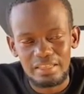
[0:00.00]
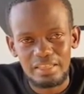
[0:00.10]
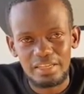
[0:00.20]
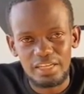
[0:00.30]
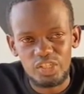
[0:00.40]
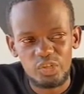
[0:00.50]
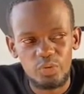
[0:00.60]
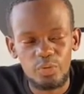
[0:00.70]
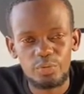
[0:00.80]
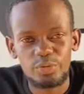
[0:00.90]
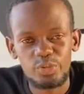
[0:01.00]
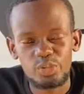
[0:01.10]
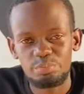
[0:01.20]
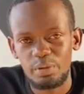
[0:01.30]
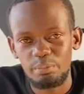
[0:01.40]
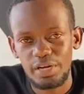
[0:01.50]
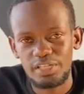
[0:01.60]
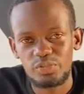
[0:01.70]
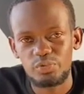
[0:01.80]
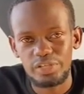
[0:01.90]
The national newspaper
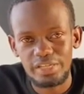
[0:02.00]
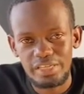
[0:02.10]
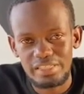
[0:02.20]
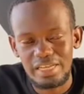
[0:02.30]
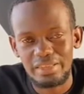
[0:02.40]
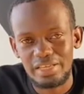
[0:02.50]
is released and